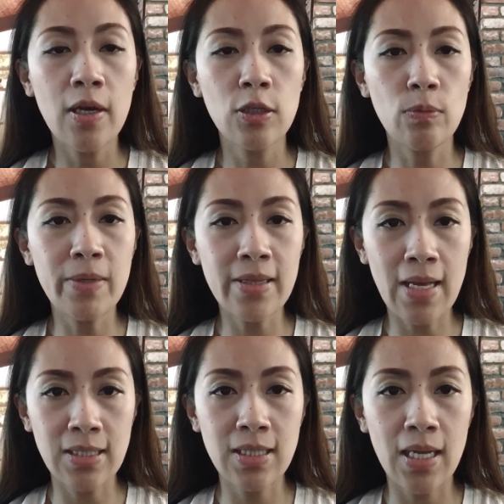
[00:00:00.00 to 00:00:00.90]
to be
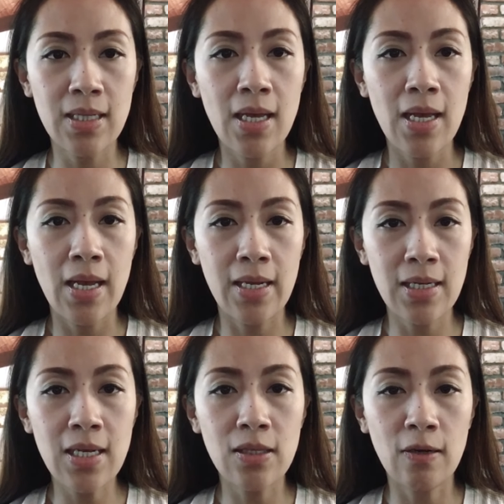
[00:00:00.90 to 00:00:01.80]
tested and
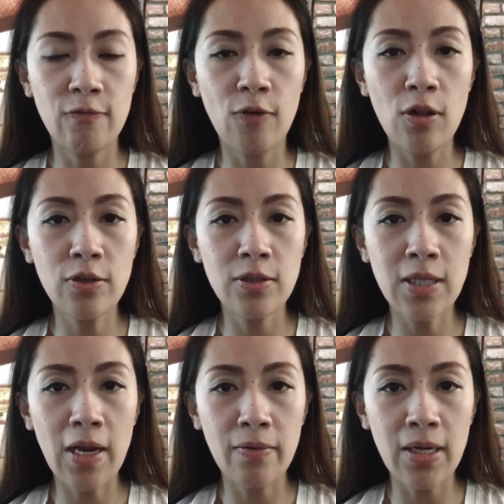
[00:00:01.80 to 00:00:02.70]
either
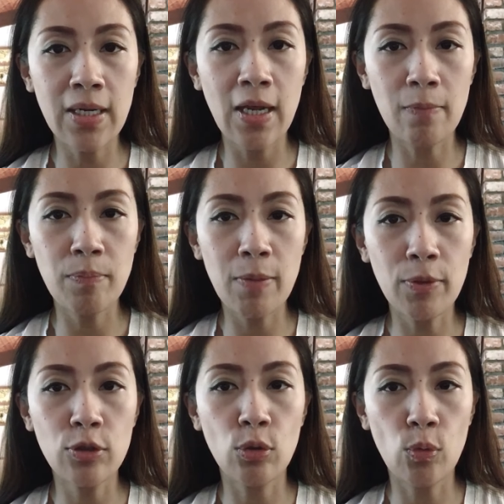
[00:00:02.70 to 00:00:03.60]
voluntarily get
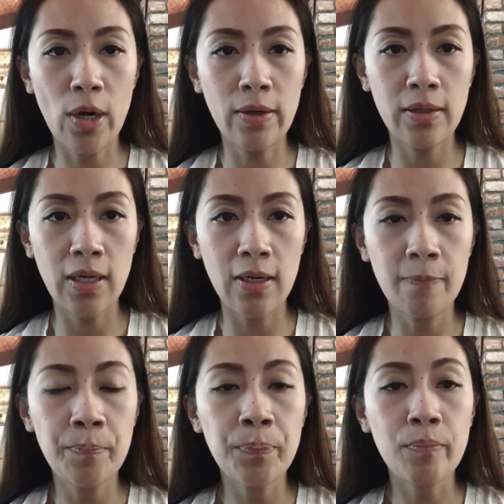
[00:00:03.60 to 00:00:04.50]
people to quarantine
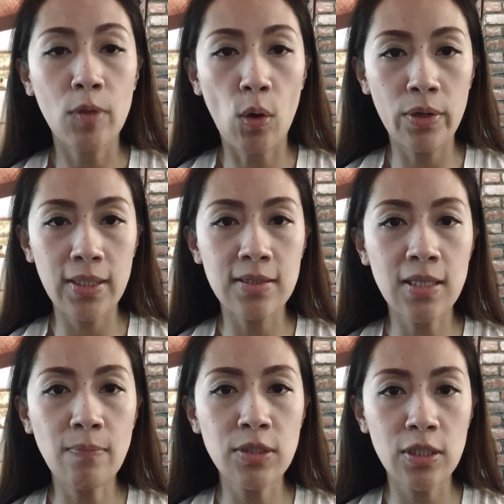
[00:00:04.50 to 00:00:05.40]
or in
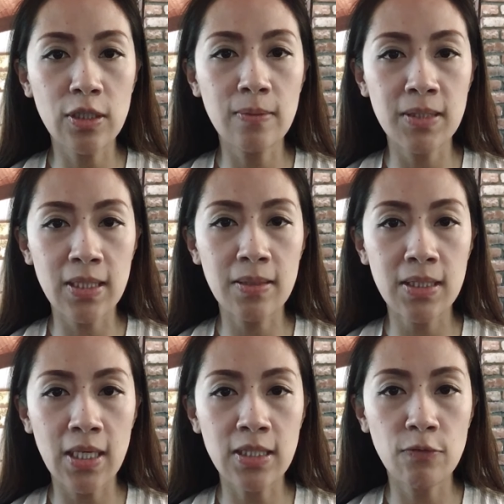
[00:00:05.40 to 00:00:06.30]
some
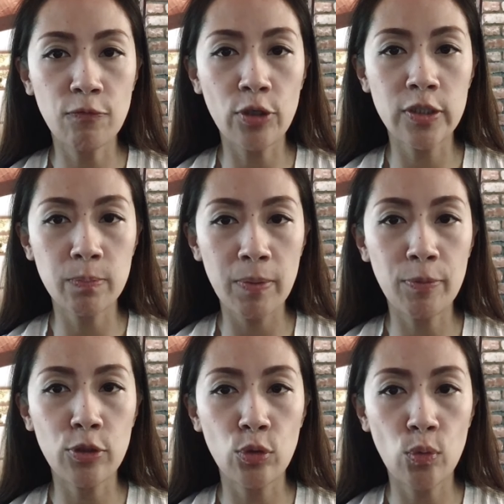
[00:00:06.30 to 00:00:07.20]
circumstances force
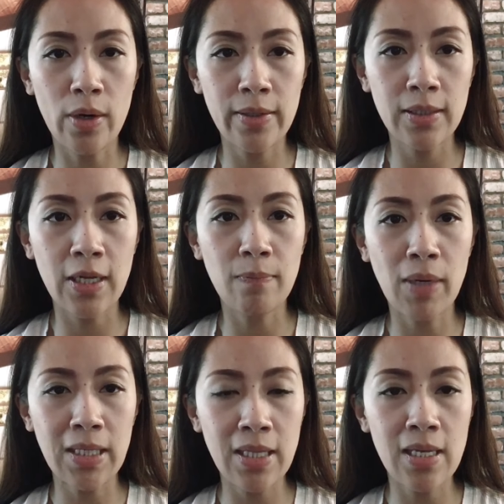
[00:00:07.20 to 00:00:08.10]
people to quarantine
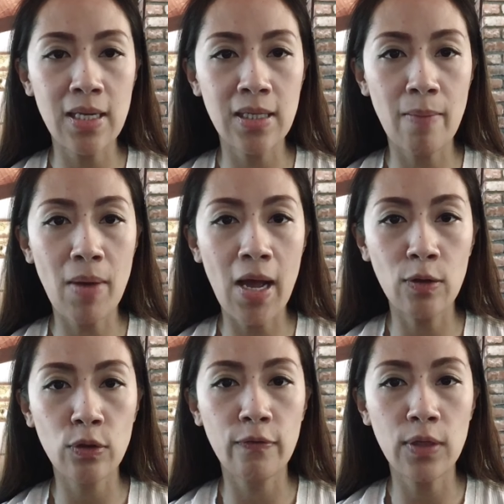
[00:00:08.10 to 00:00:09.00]
by taking them
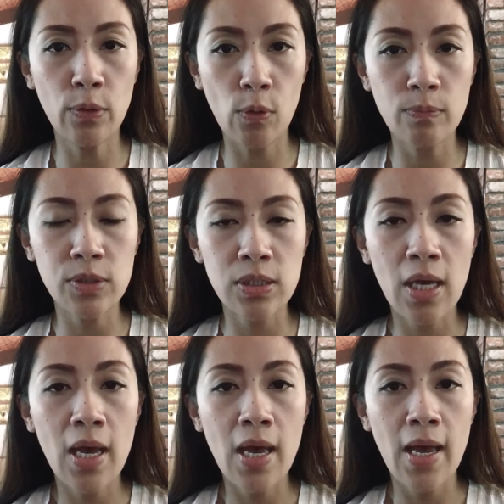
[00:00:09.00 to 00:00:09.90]
out of their homes
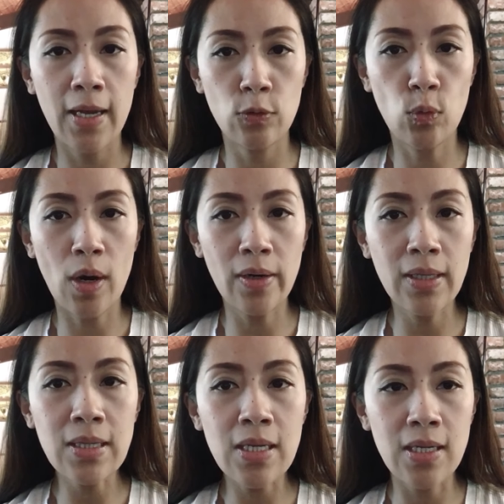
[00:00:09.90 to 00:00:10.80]
and
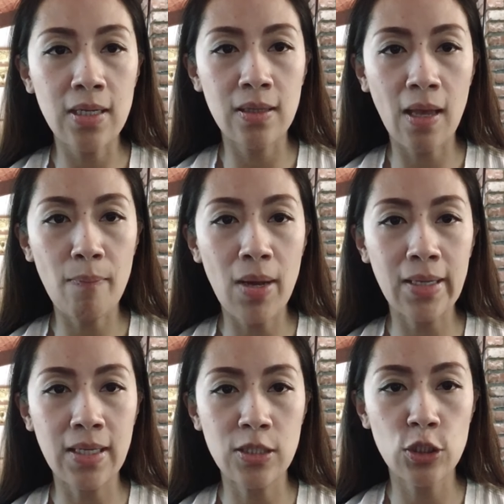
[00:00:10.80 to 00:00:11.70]
quarantining them
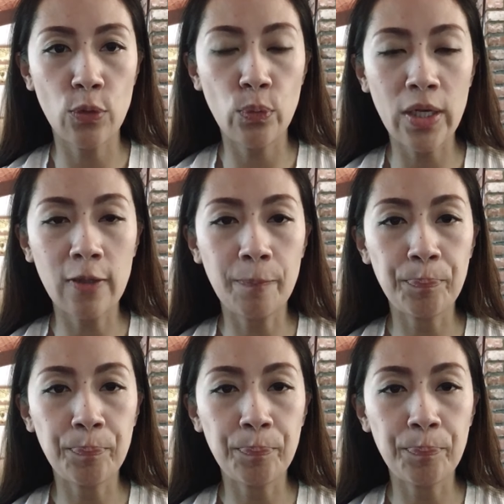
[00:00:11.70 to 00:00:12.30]
against their will.